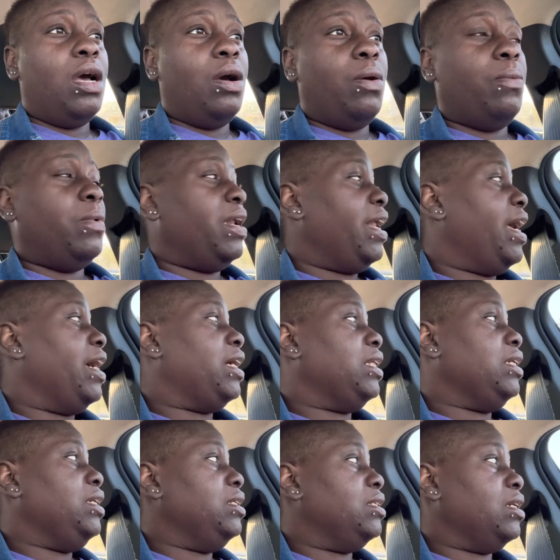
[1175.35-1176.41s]
When I
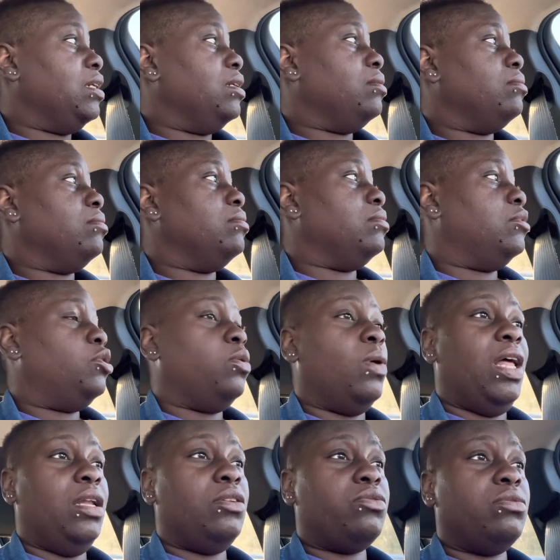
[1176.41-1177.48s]
cleaned up
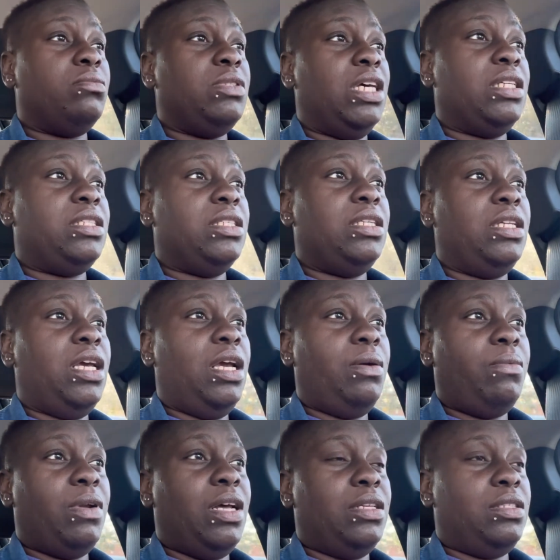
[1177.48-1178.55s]
Twala's room yesterday,
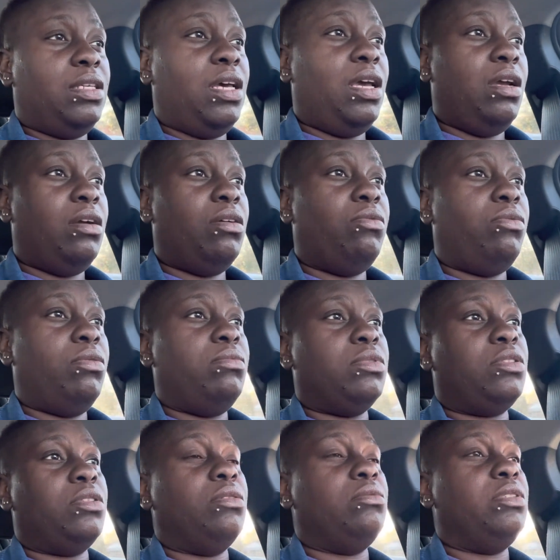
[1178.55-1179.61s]
when I tell you her room
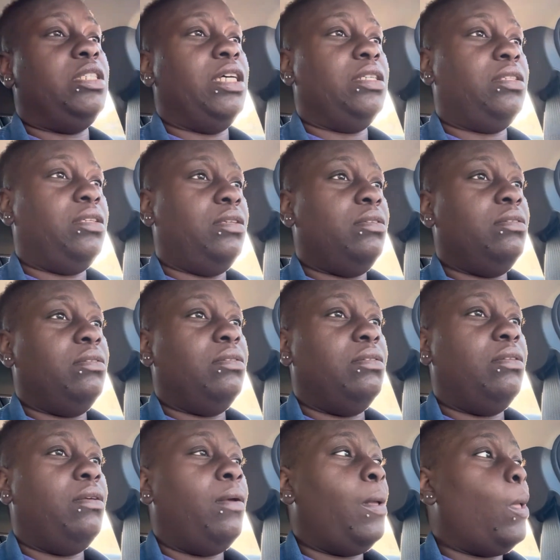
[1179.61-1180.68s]
was so dusty,
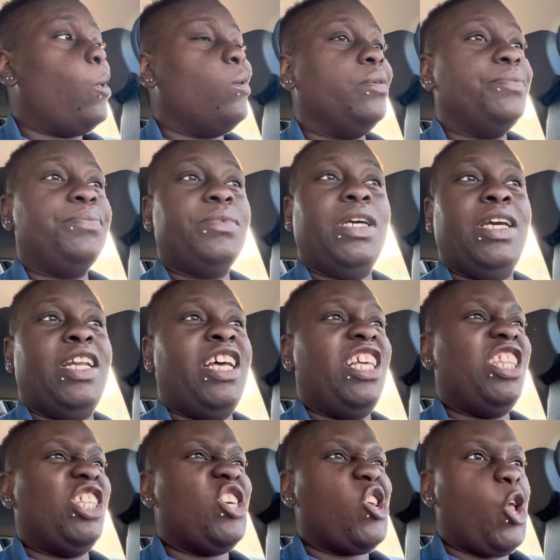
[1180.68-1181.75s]
and
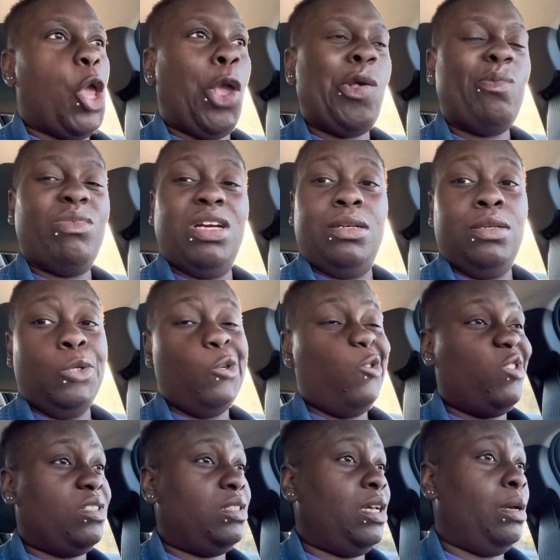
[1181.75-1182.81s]
that thing hit my
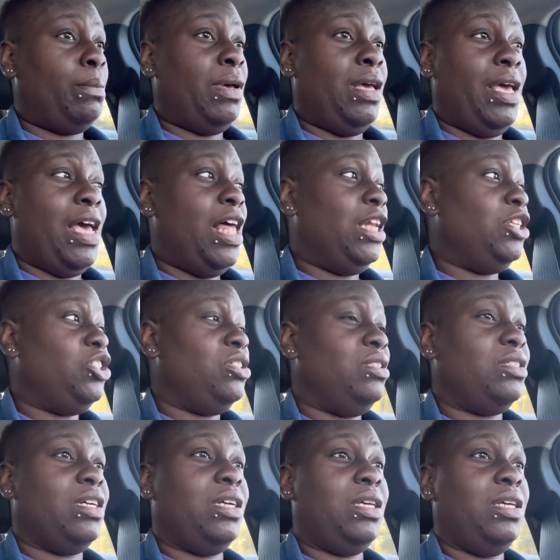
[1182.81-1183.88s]
nose, and now my
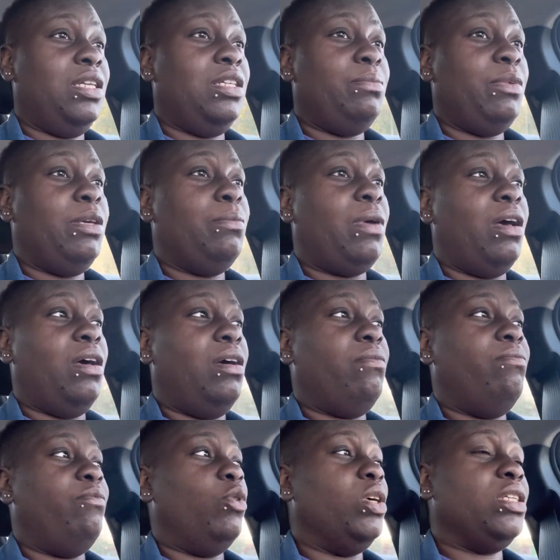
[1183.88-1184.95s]
allergies are killing me. My
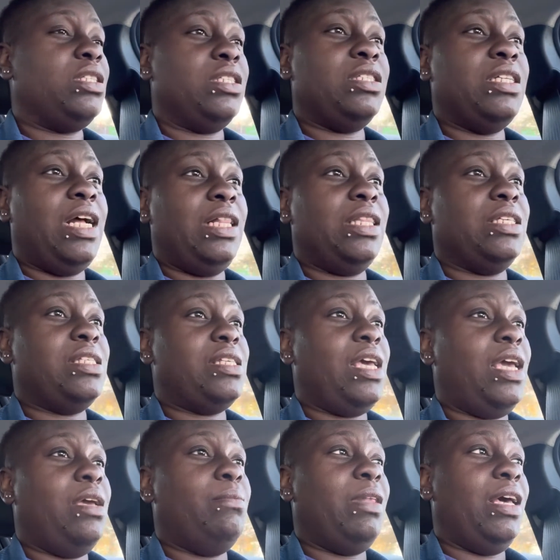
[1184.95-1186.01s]
voice is not the
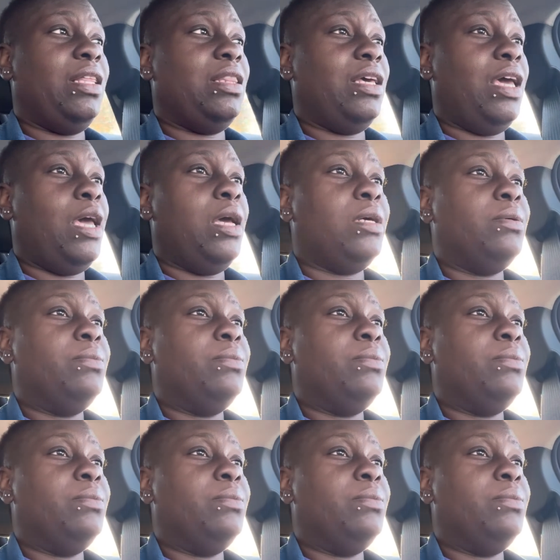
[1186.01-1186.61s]
same like that.